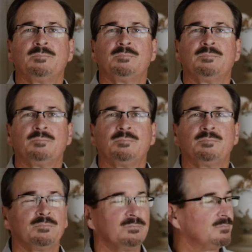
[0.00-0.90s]

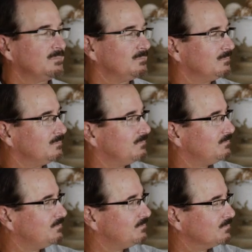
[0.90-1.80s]

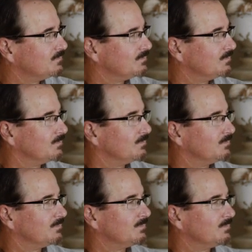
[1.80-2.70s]

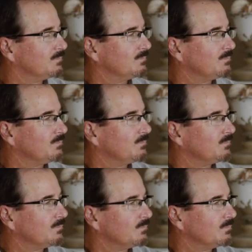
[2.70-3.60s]

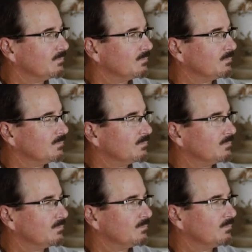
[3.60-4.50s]

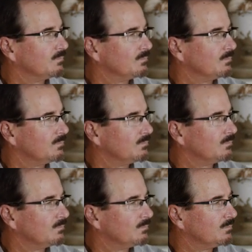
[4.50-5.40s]

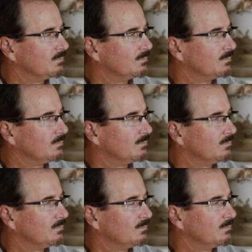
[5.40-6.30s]

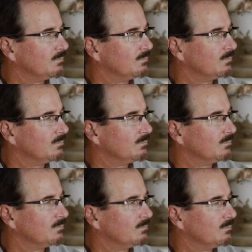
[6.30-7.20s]

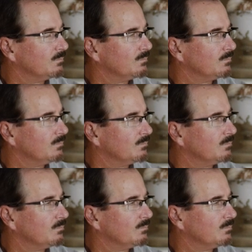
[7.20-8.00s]
(not speaking)